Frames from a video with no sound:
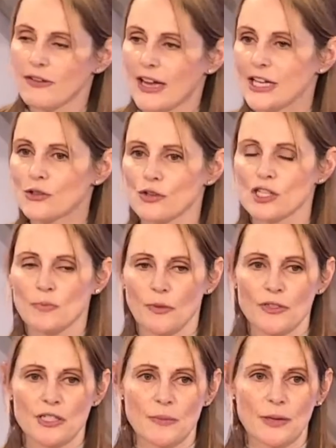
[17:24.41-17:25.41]
evade
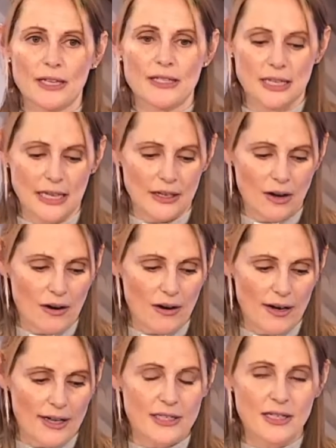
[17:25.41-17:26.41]
responsibility and
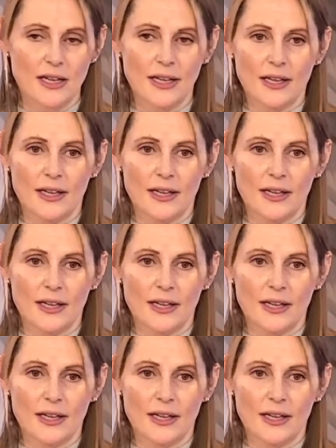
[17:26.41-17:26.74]
hide.